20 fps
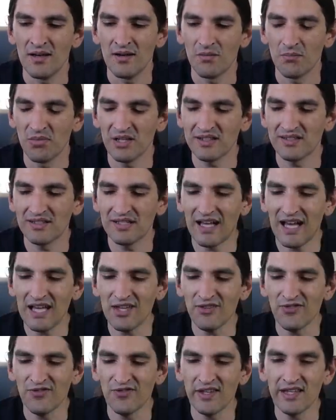But
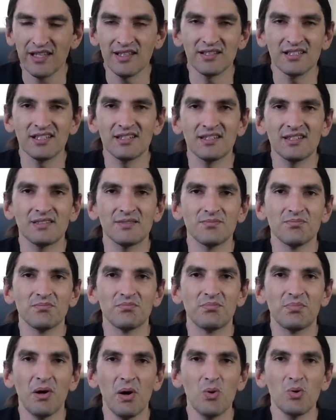I feel that
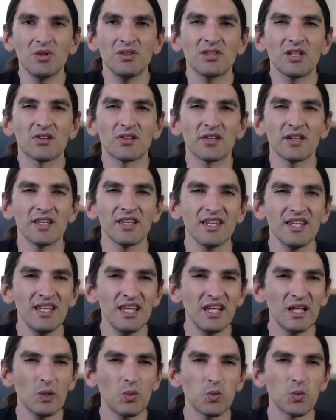both are
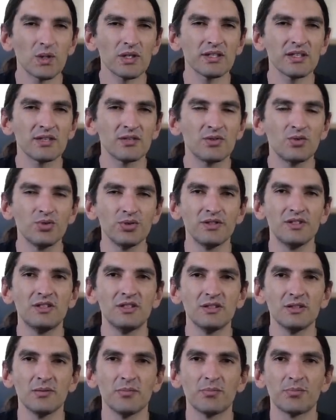equally good
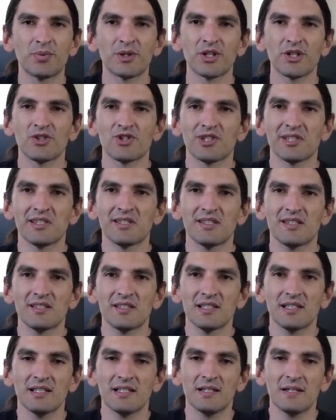
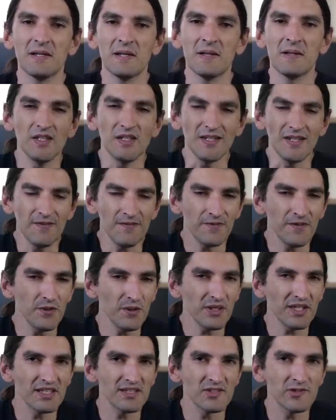purchase. If
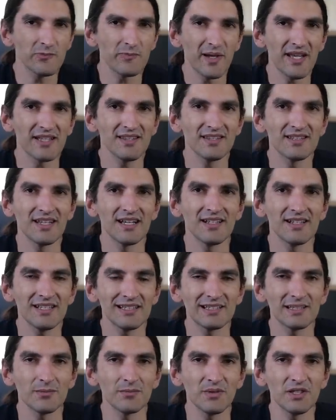you can spend a
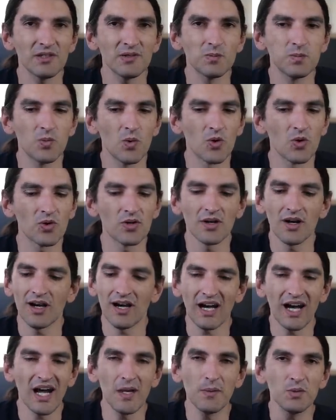little bit more,
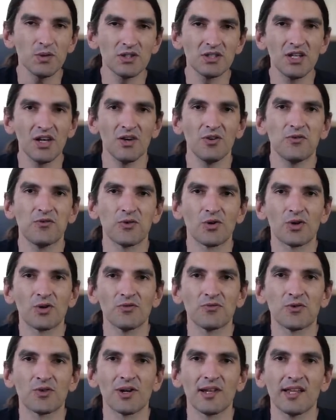I would go for,
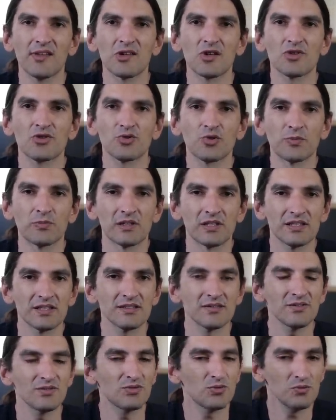for Ladder Schumann.
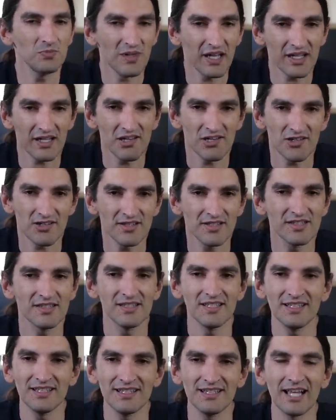To my ears,
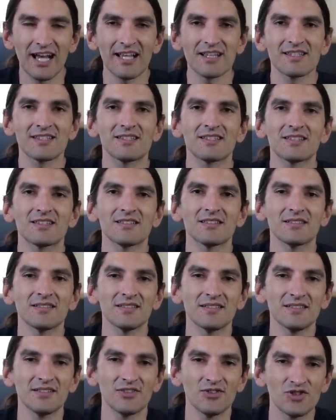it does
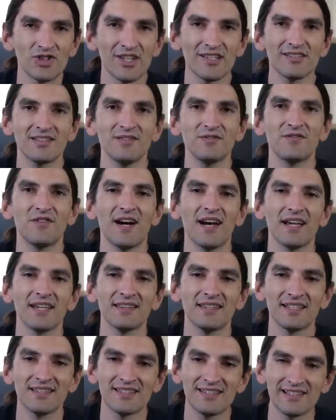justify
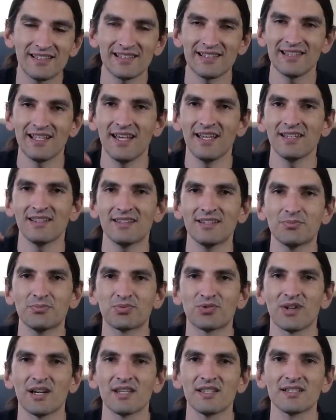that slight
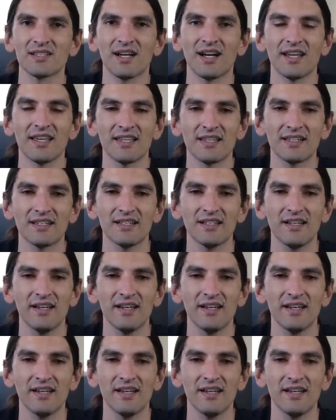price hike.